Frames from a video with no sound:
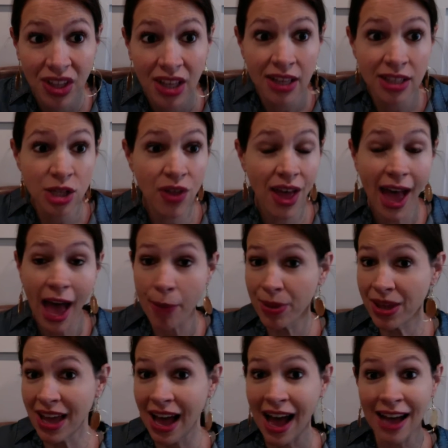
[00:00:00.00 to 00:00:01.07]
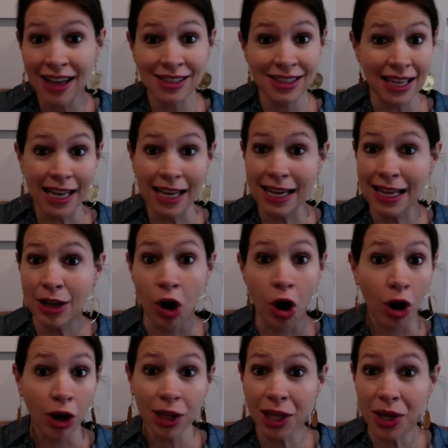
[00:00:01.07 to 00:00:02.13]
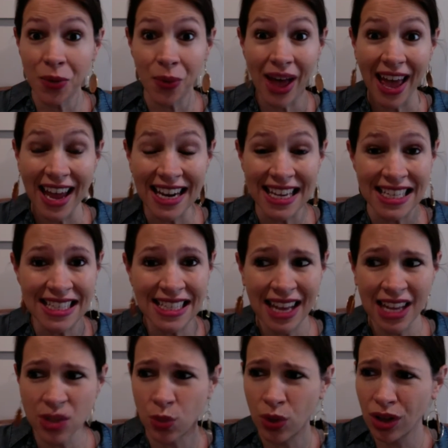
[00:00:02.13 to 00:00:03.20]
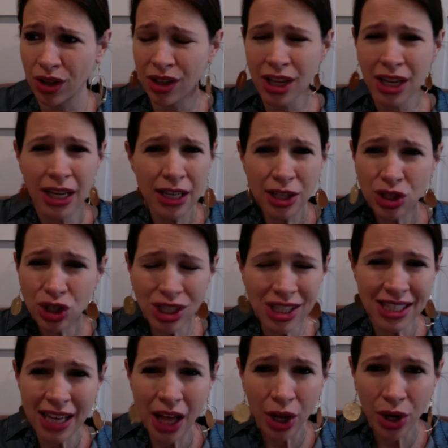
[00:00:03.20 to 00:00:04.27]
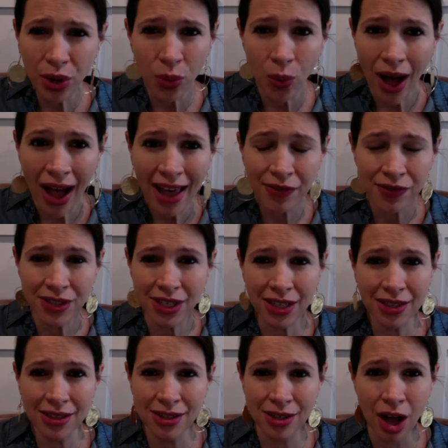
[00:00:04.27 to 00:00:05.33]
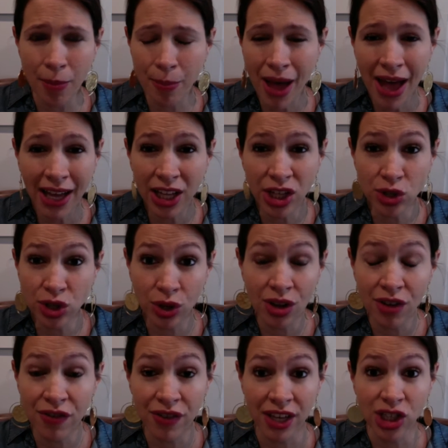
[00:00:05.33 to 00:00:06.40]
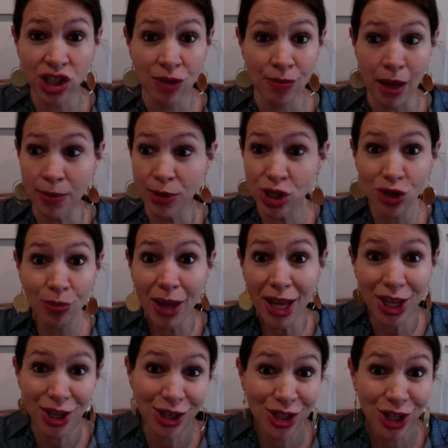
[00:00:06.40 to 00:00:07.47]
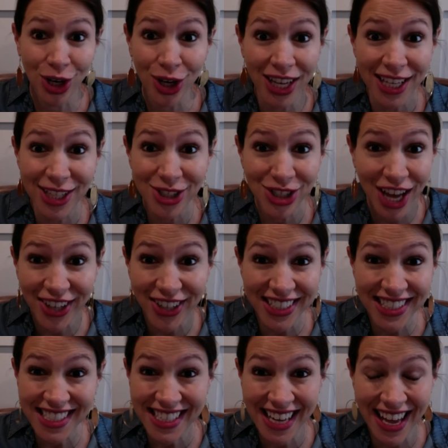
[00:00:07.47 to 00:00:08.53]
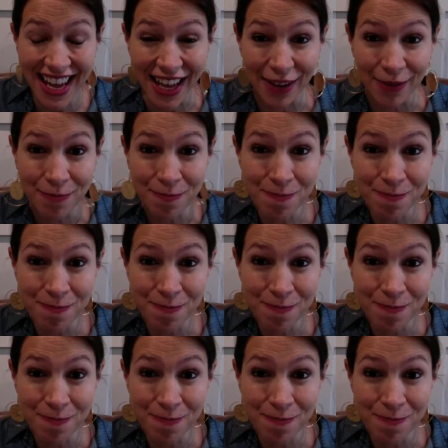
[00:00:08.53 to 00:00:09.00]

So the happy guy's eating heartily away and he says, "Well, just tell your wife to stop packing you tuna fish and maybe she'll make you turkey and cheddar instead."